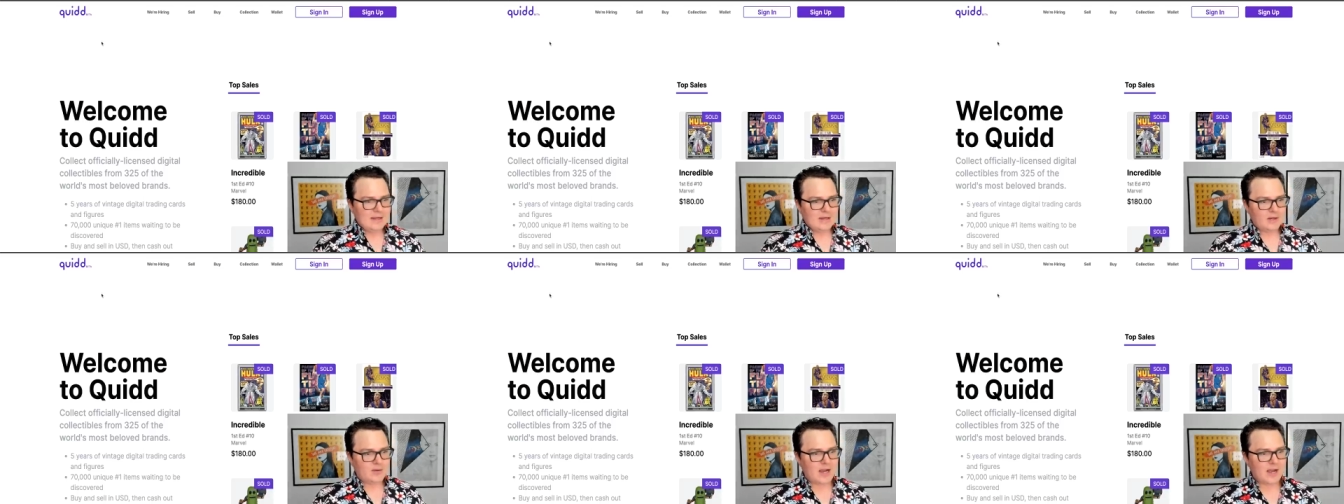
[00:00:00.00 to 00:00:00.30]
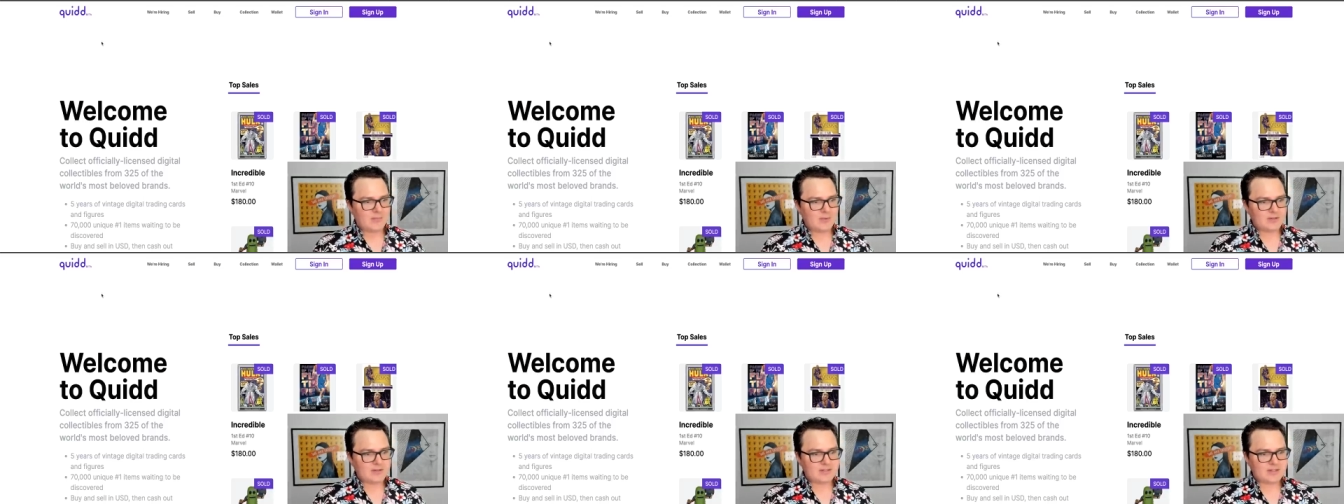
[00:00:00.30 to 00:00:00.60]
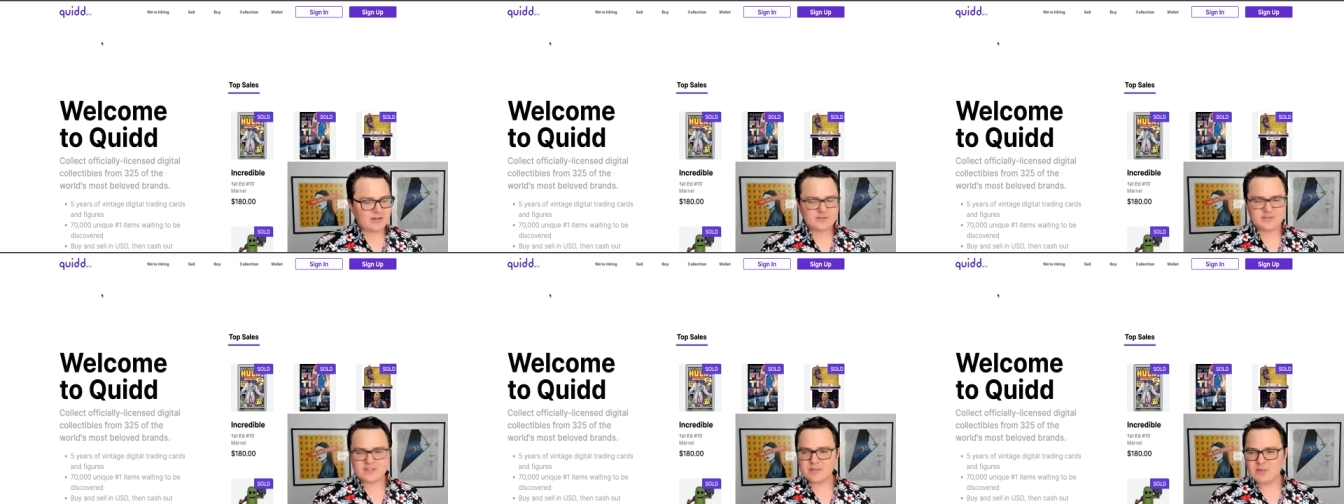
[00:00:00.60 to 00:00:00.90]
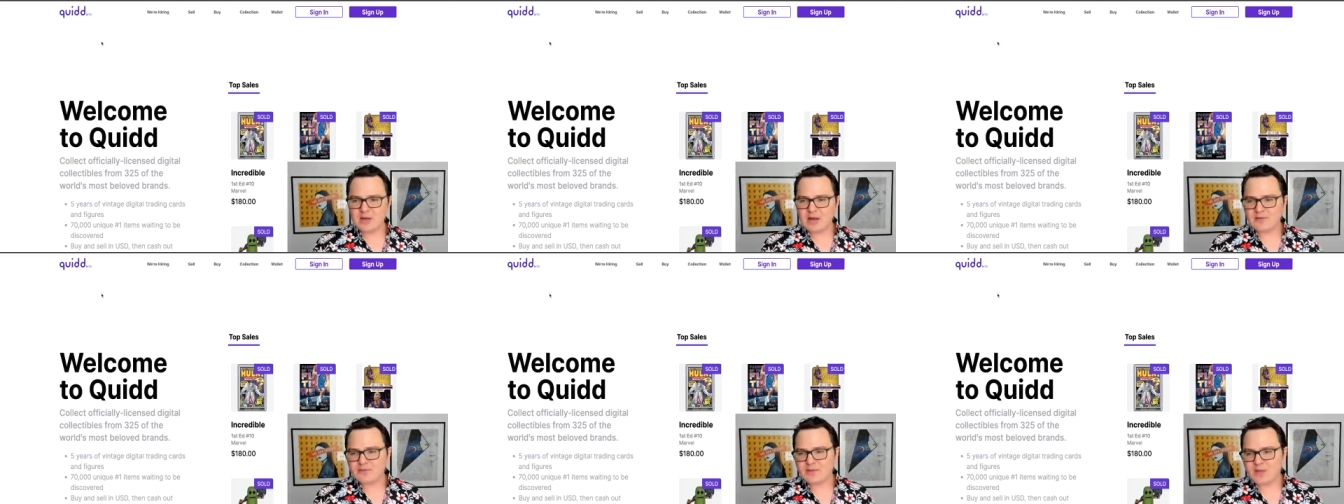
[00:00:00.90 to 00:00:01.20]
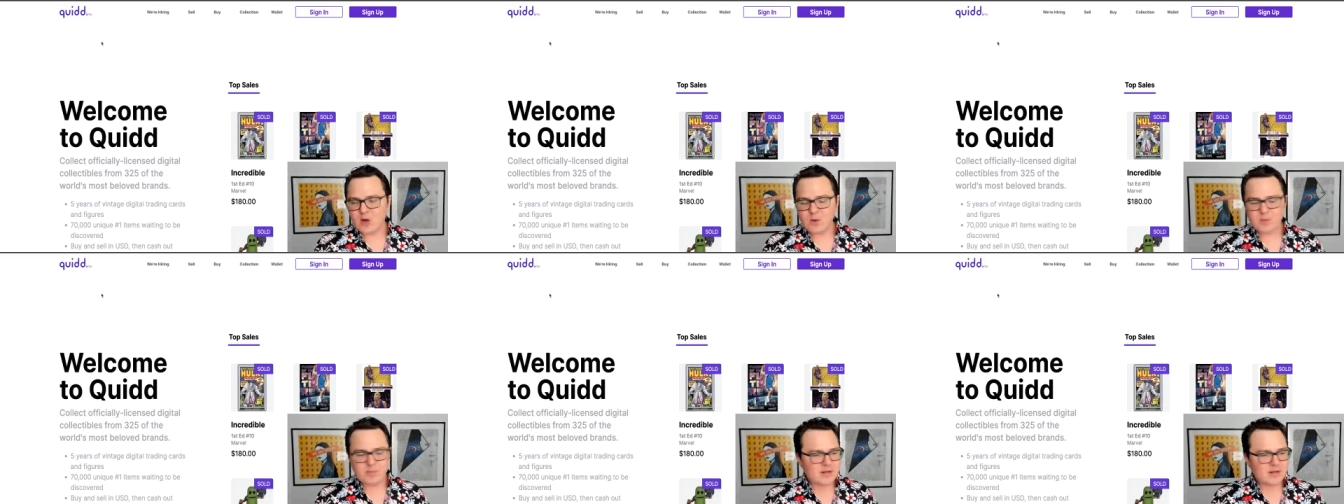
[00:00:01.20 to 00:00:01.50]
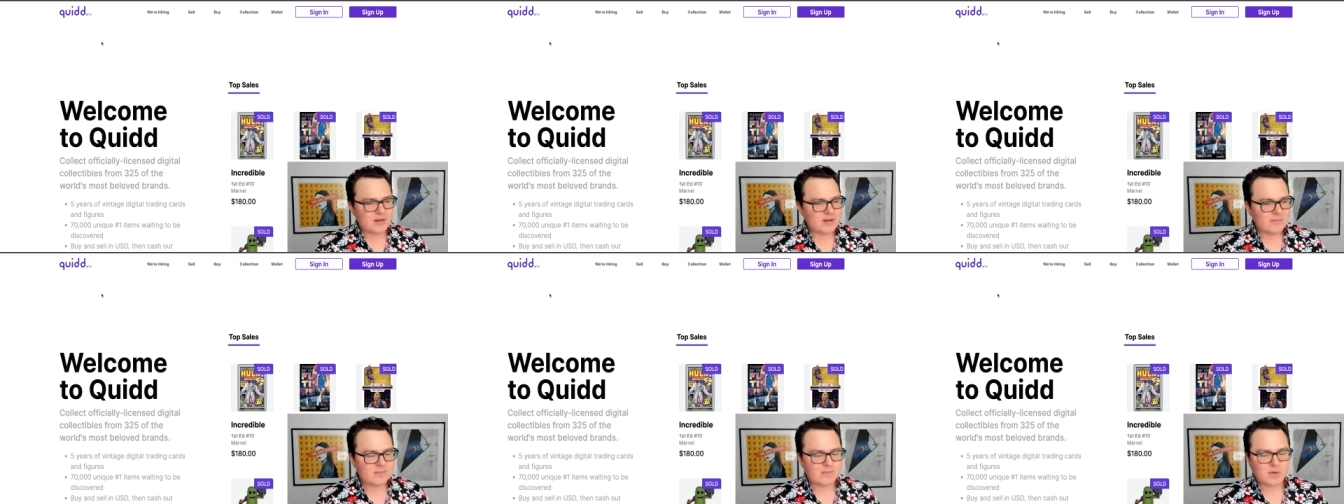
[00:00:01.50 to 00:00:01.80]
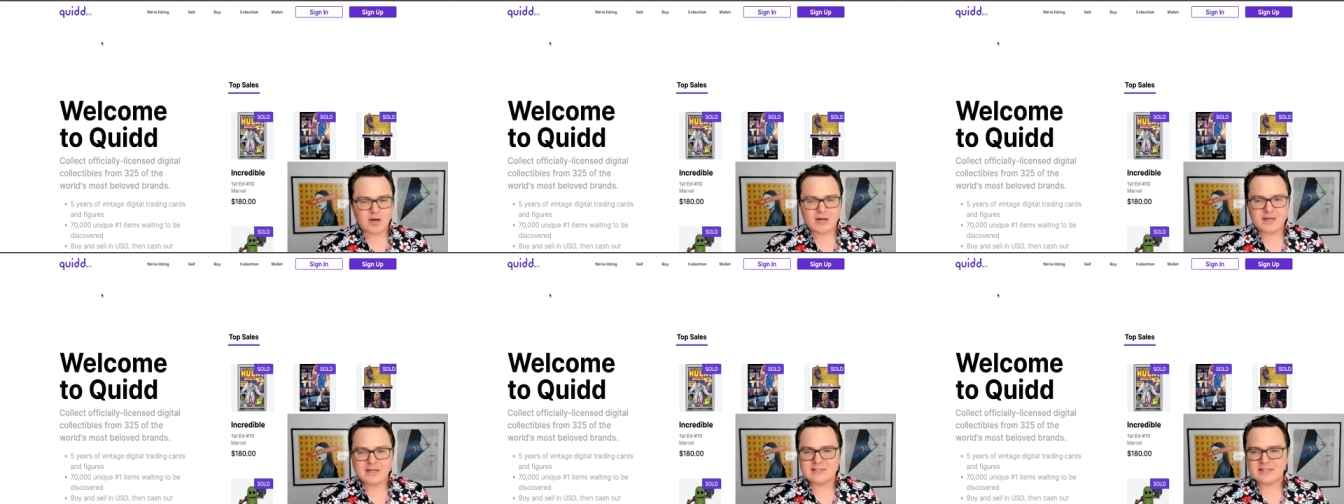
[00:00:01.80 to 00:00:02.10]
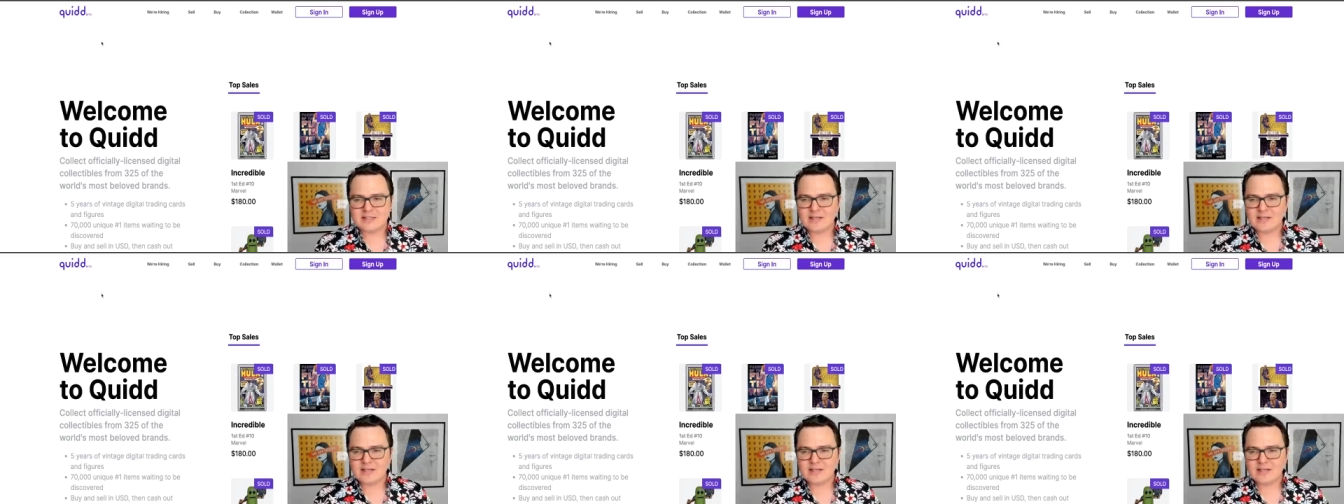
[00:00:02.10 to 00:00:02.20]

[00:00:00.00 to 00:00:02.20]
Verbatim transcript: grab yourself some off the open markets